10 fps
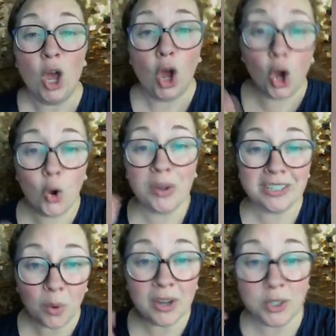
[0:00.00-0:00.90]
Who is
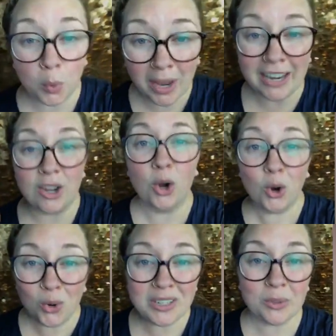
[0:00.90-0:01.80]
going to win?
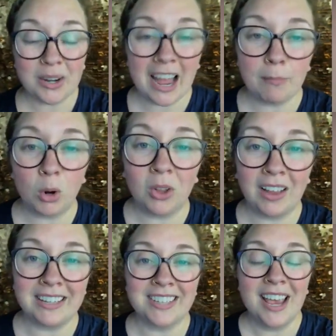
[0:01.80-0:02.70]
Who is going to have more
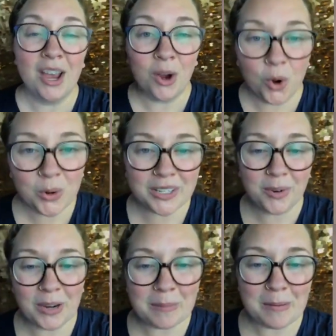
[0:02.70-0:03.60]
clients? Who is
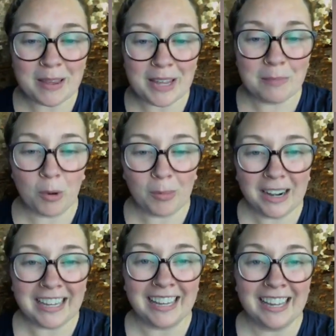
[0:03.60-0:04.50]
going to be making more
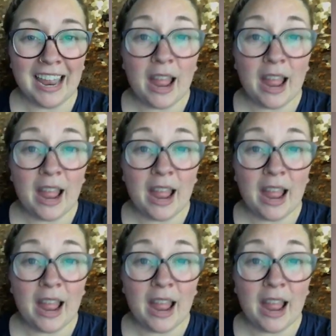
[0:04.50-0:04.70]
money?